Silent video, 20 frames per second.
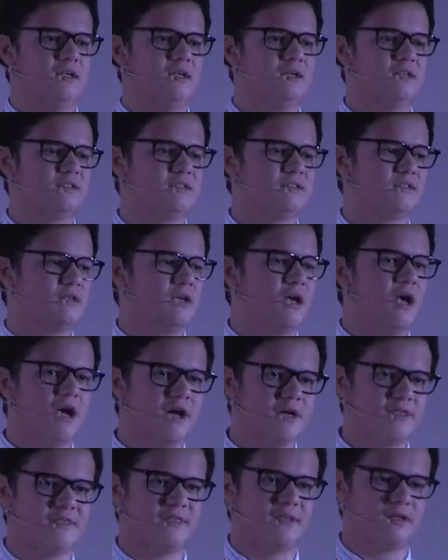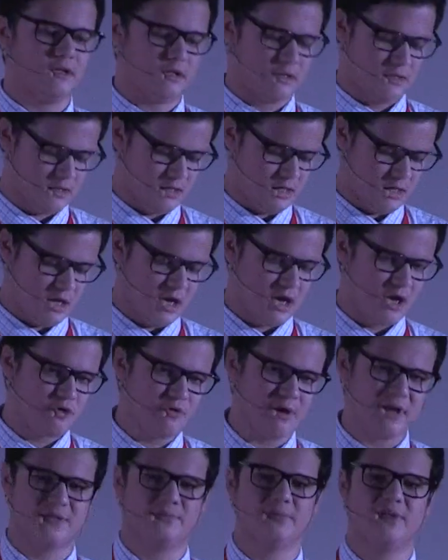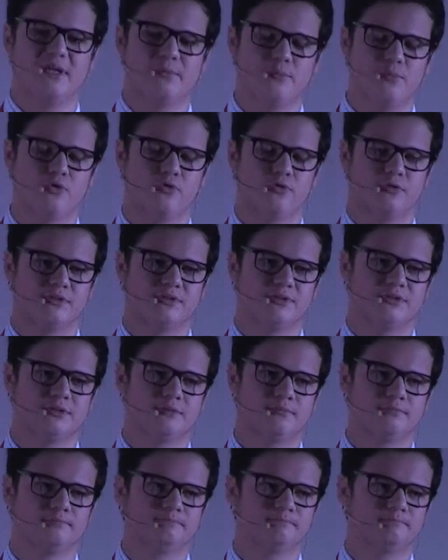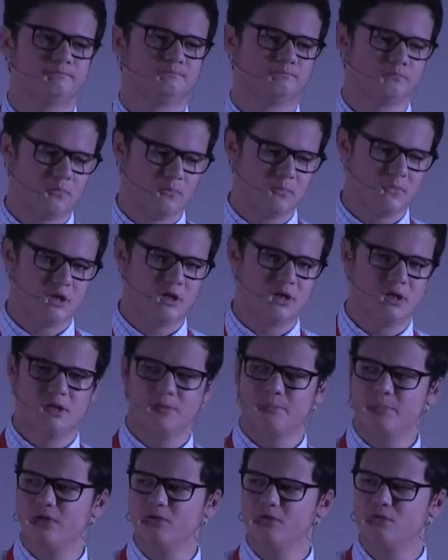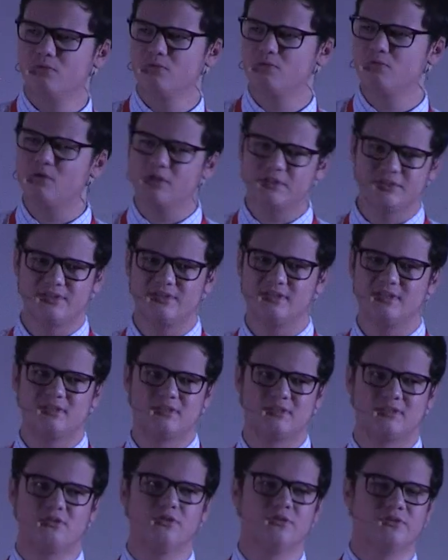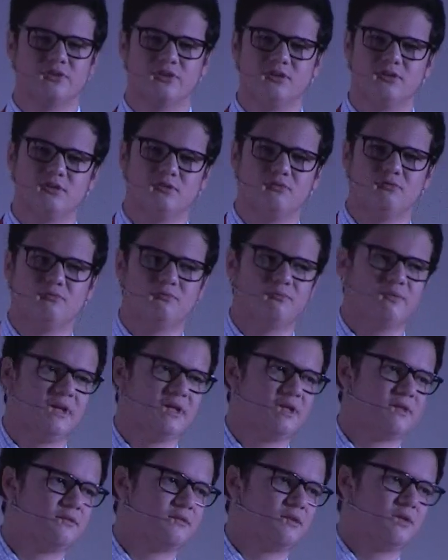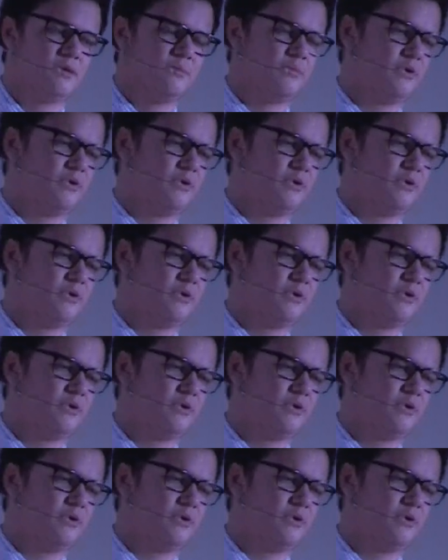is, I think, incredibly important. But what's this got to do with